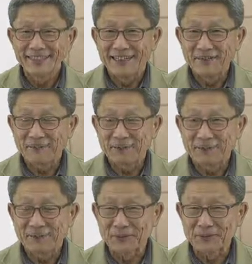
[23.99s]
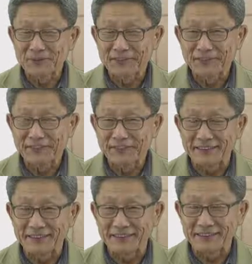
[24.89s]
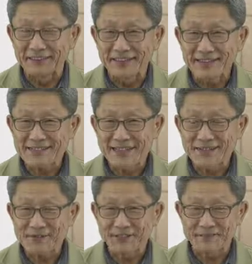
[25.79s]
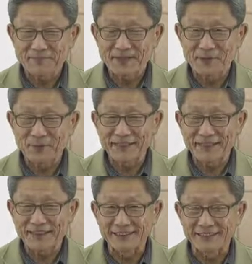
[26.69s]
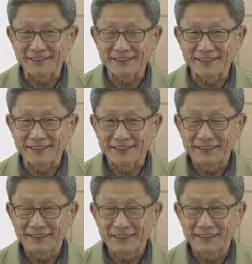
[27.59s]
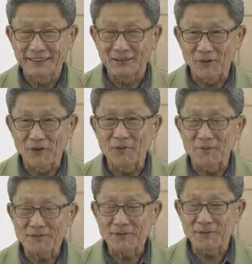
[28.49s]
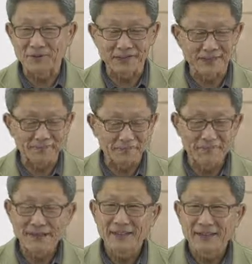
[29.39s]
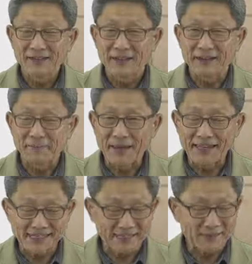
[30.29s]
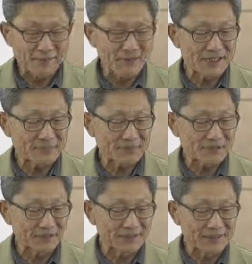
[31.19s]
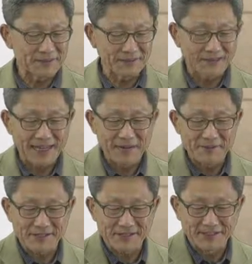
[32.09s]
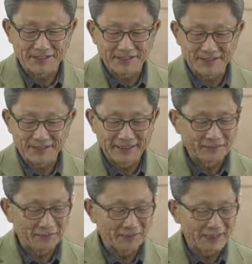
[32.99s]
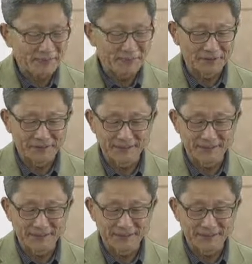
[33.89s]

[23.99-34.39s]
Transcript: Up to last lecture, we learned almost all the basic principles of defect chemistry, okay, up to this point.